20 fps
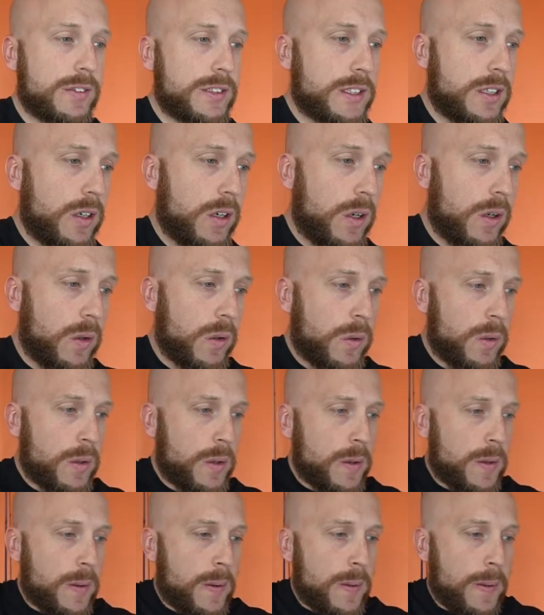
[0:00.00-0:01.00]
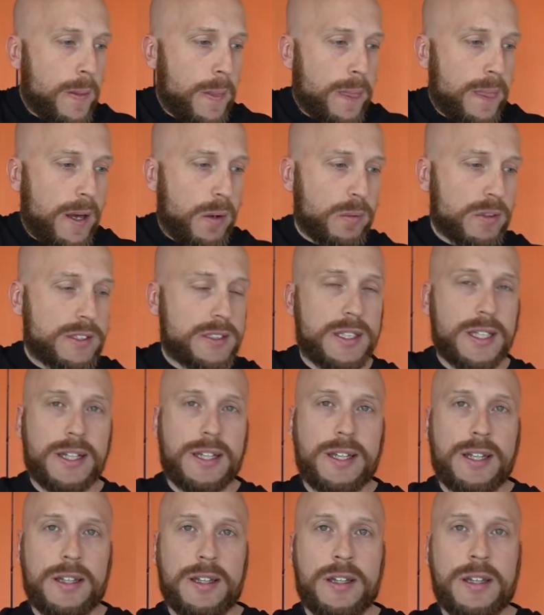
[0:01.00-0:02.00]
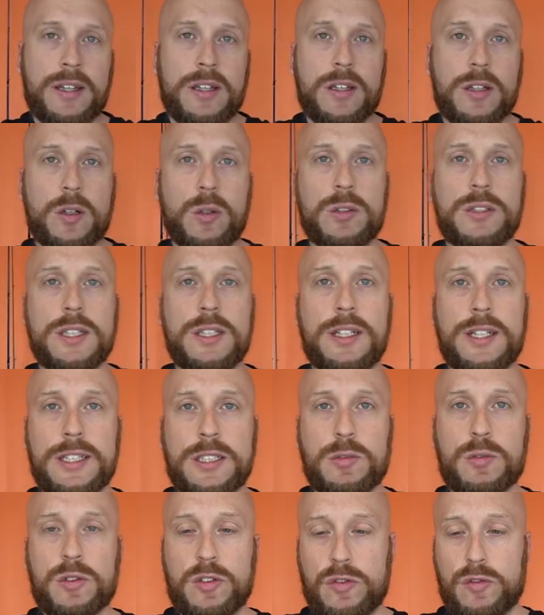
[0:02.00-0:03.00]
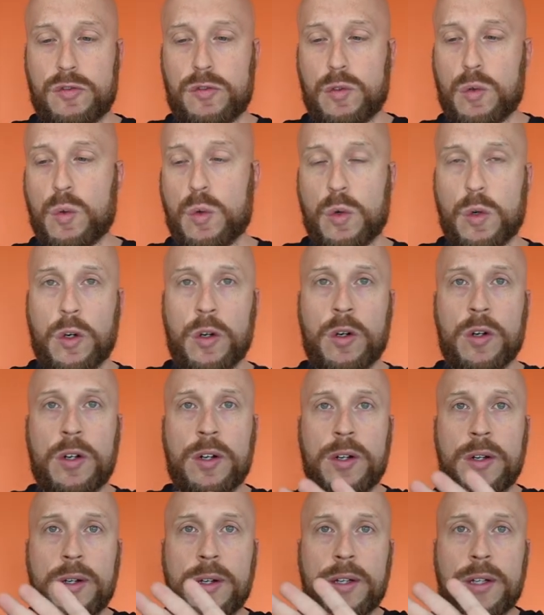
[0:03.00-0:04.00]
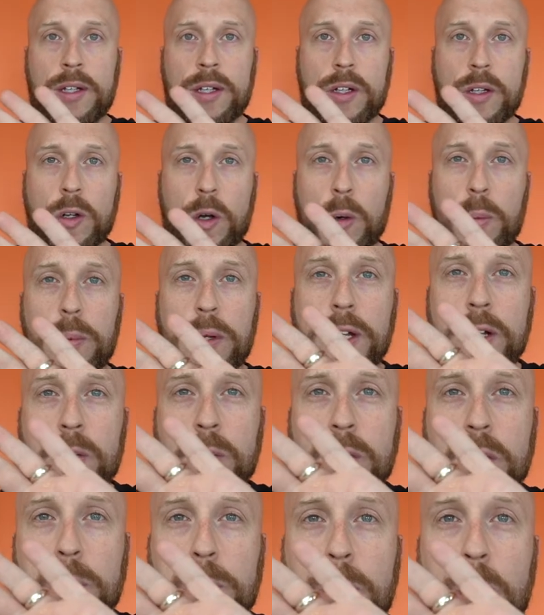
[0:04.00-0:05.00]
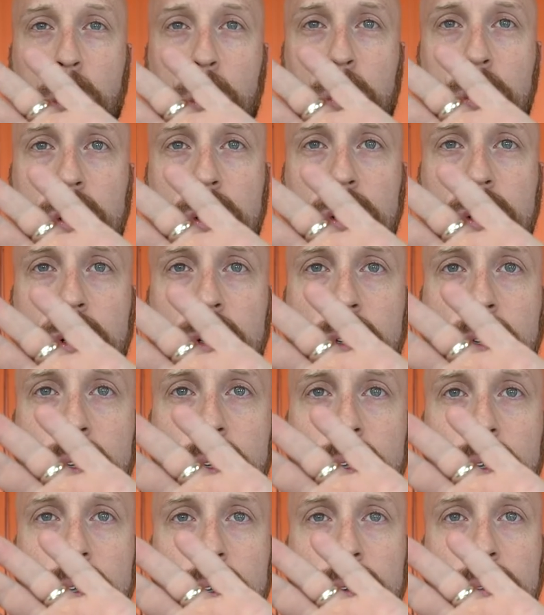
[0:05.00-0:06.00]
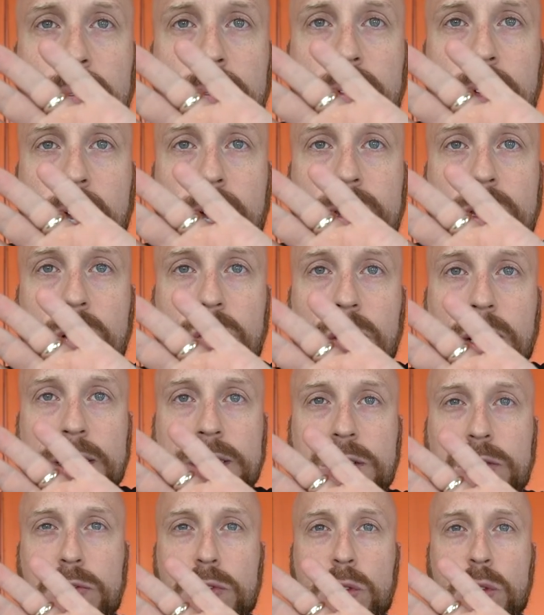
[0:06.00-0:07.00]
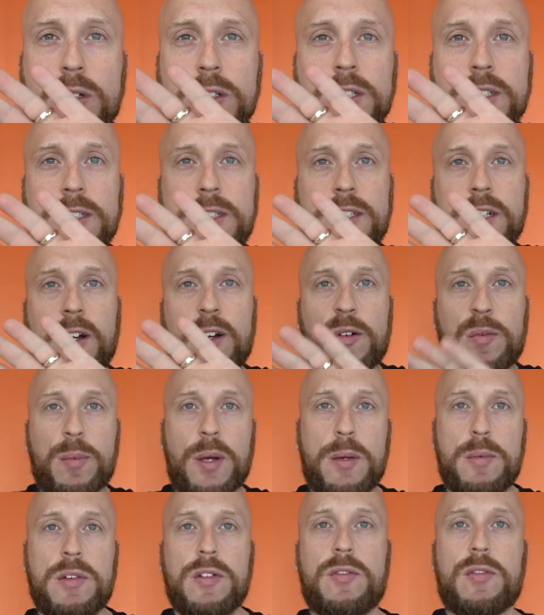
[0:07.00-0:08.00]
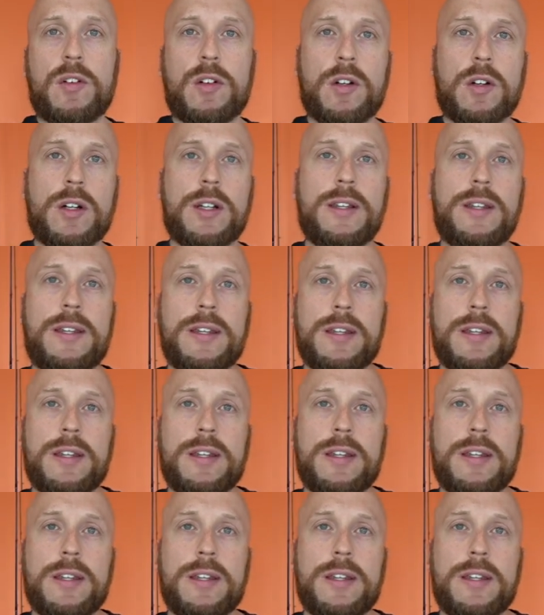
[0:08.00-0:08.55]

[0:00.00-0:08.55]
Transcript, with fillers: so I was thinking using this one for, you know, being on a boat at the reservoirs and stuff, maybe for